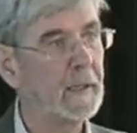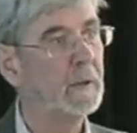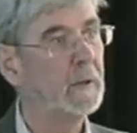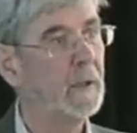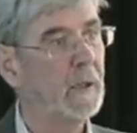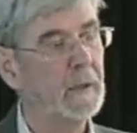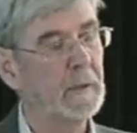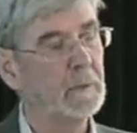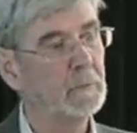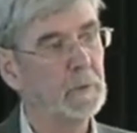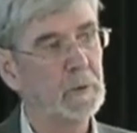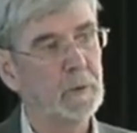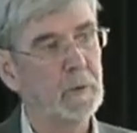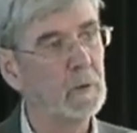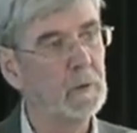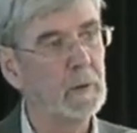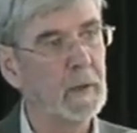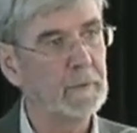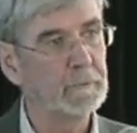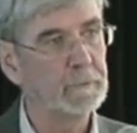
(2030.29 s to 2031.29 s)
and we
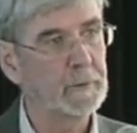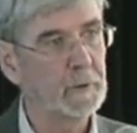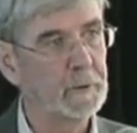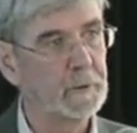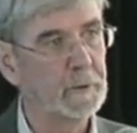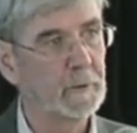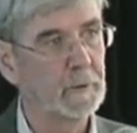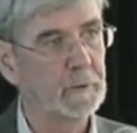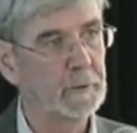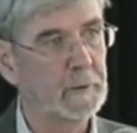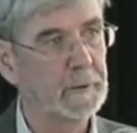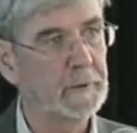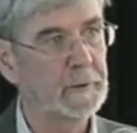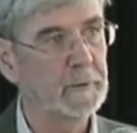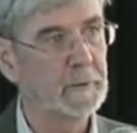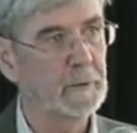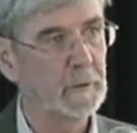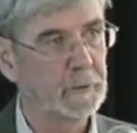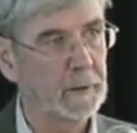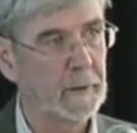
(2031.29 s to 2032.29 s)
all have coastal
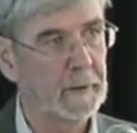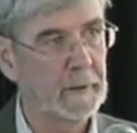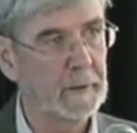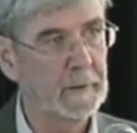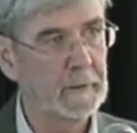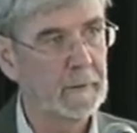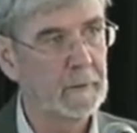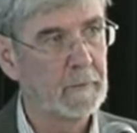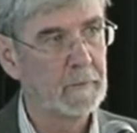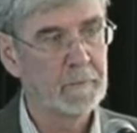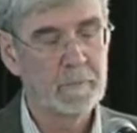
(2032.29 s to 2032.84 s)
risks already,